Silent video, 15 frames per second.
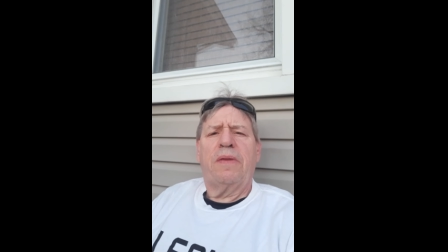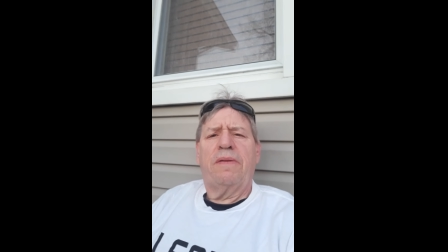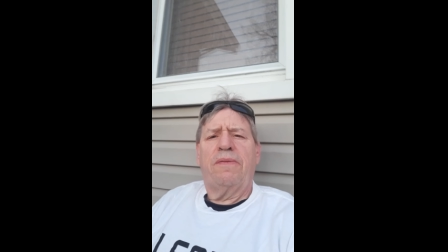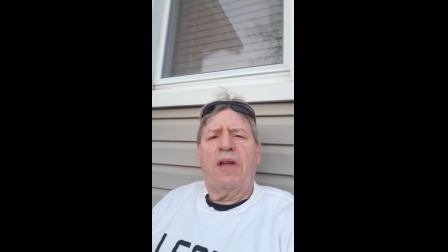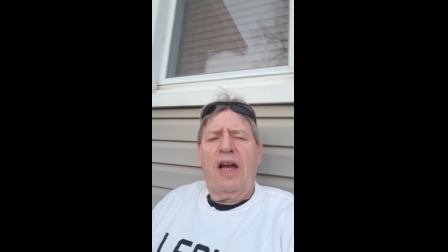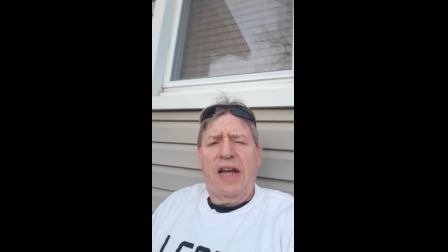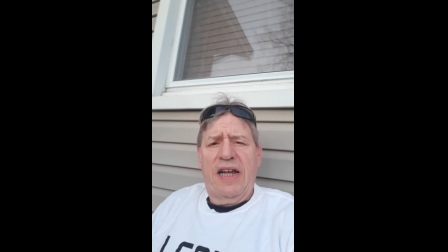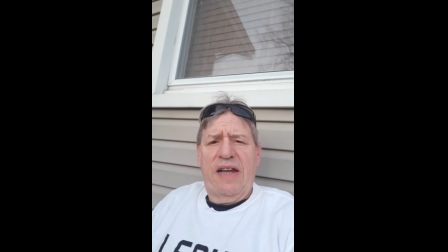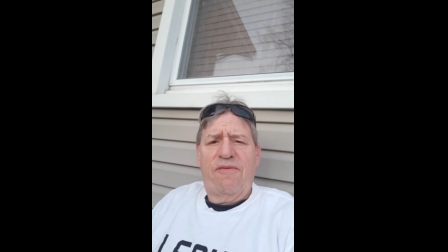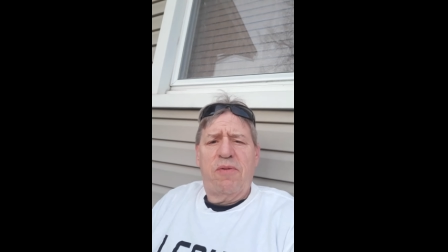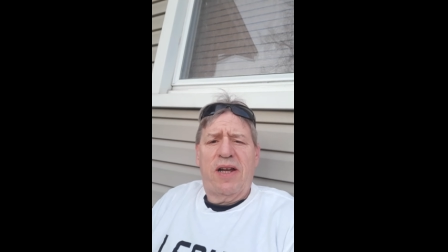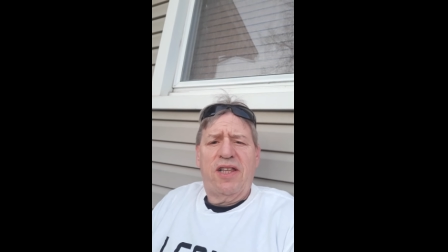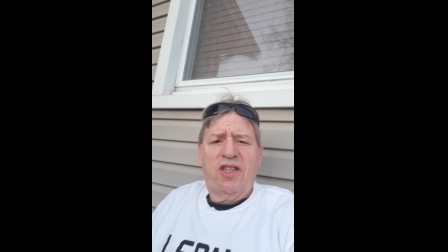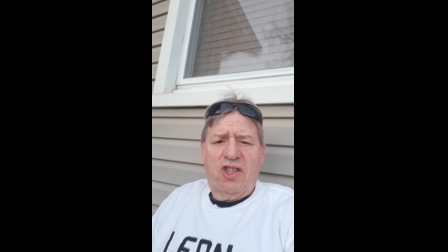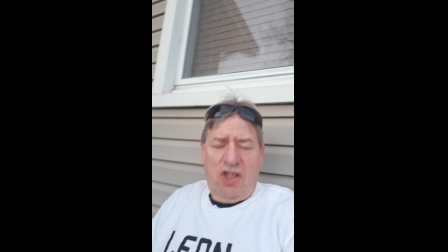Hi,
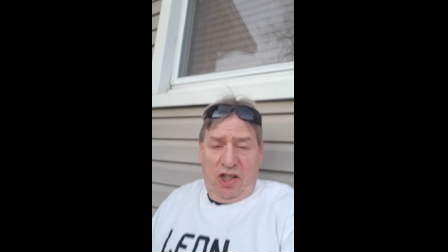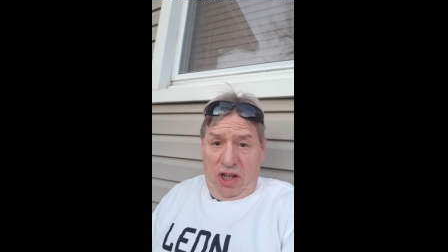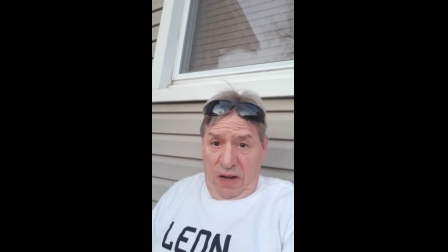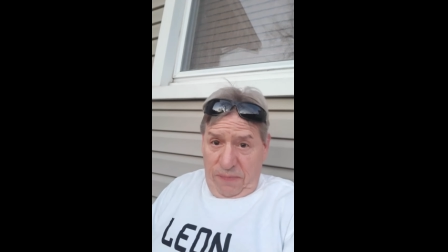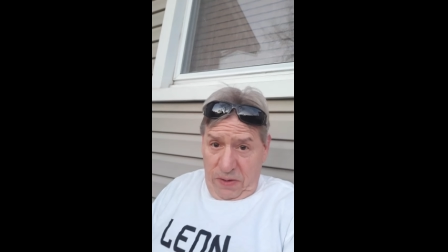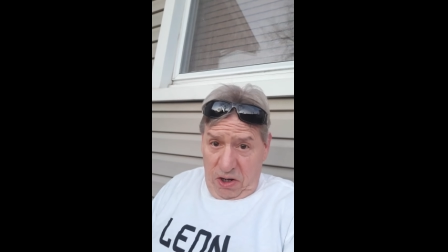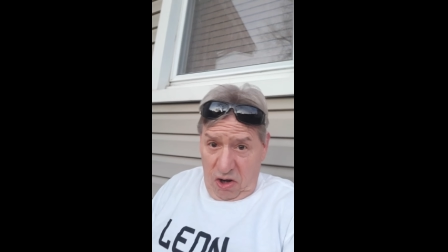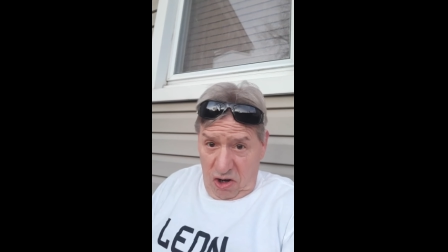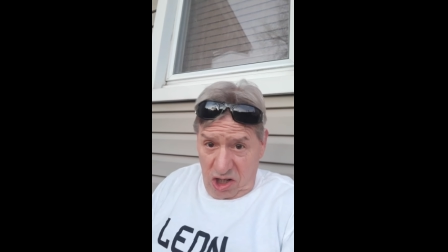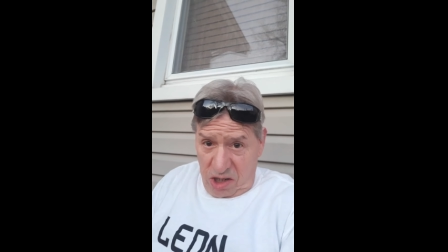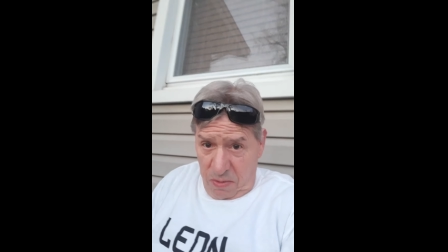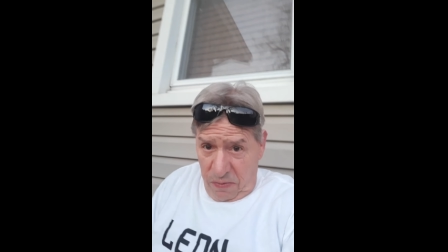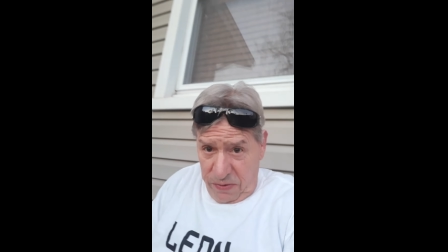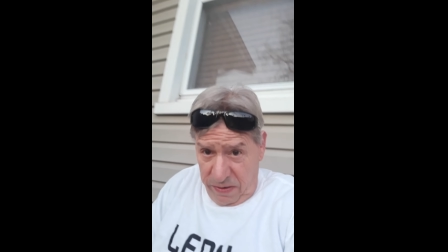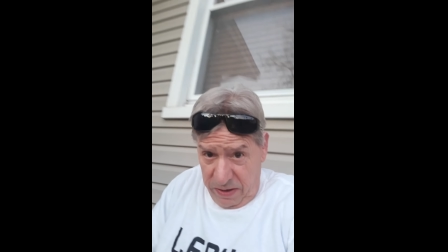everybody. This is Leon Flinderhurst.
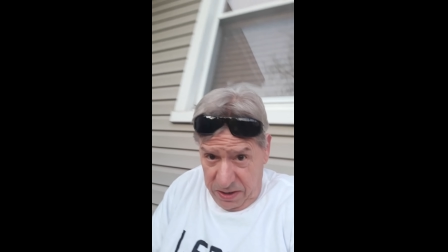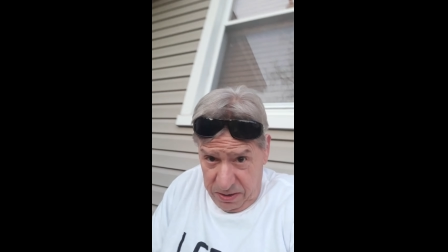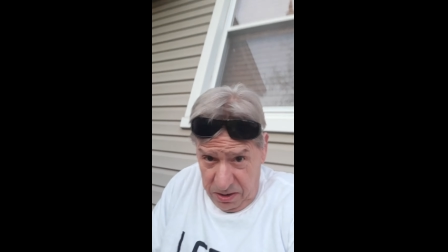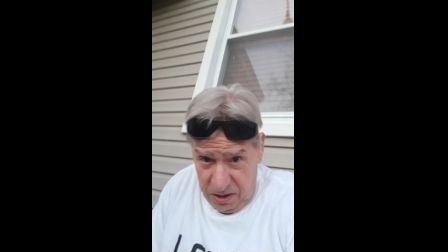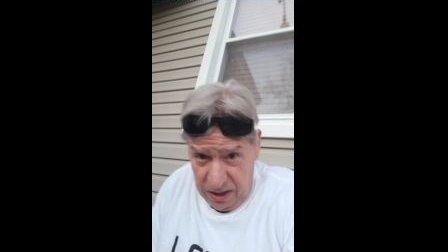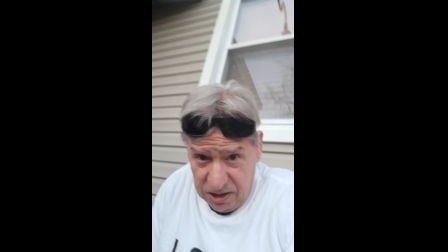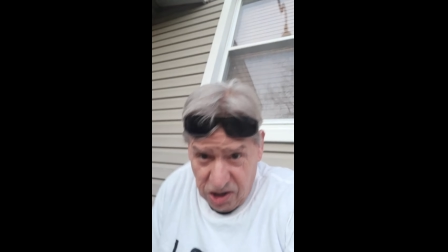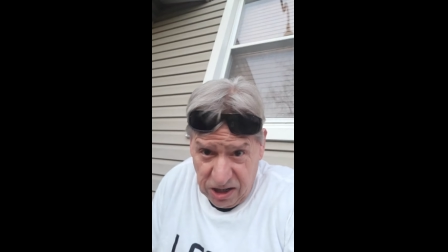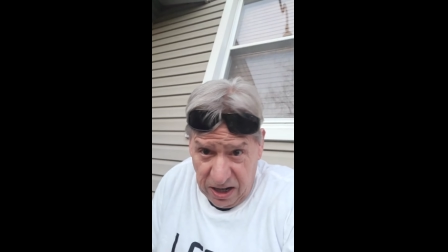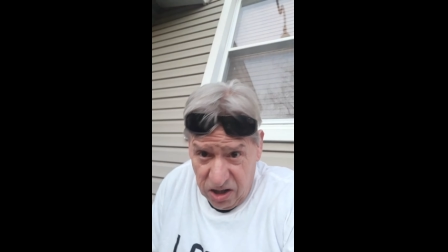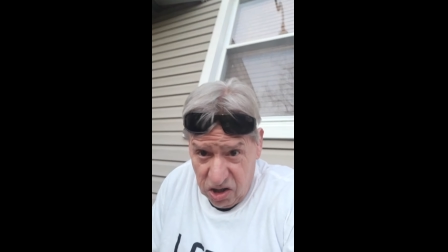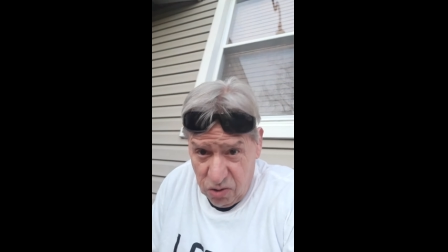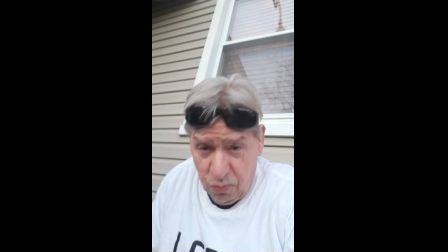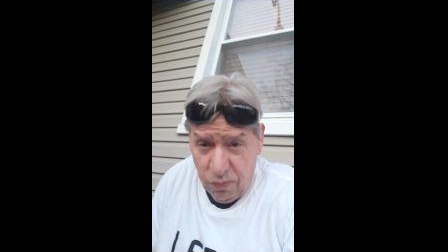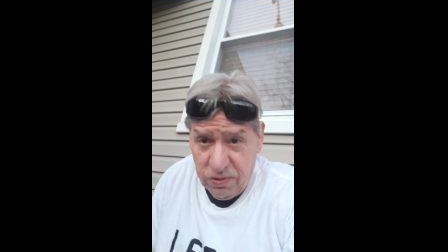I'm over here in yes, South
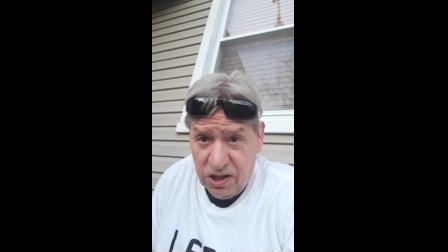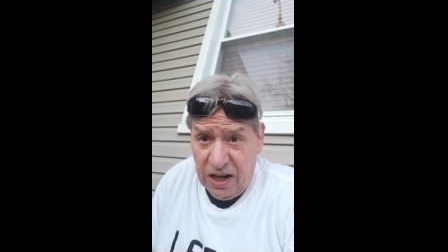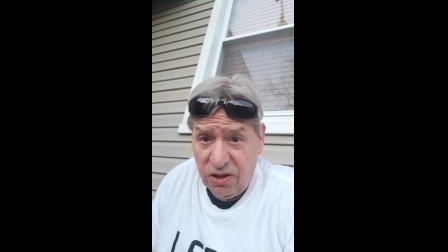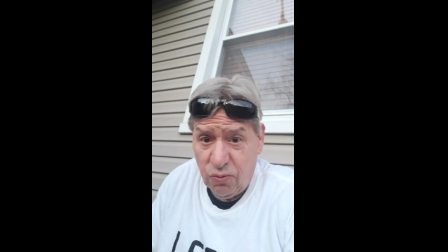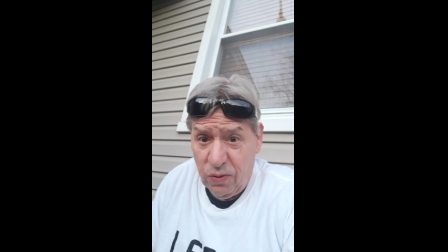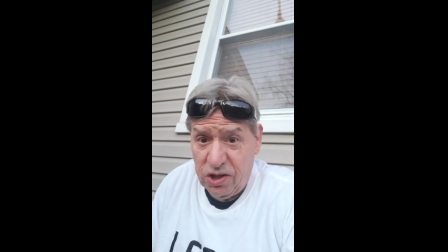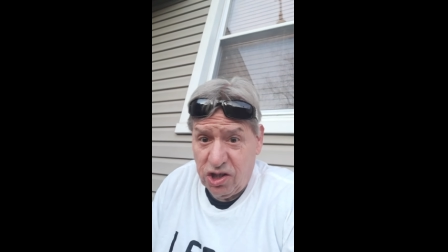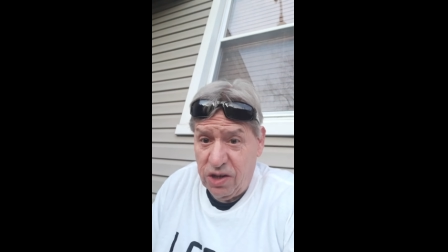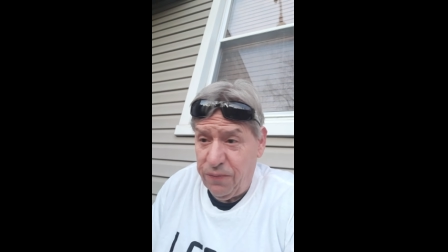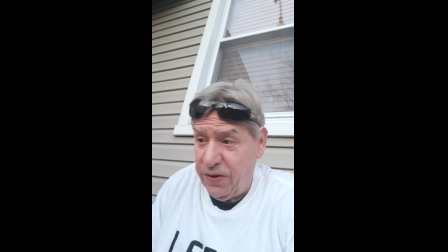Southwest Suffolk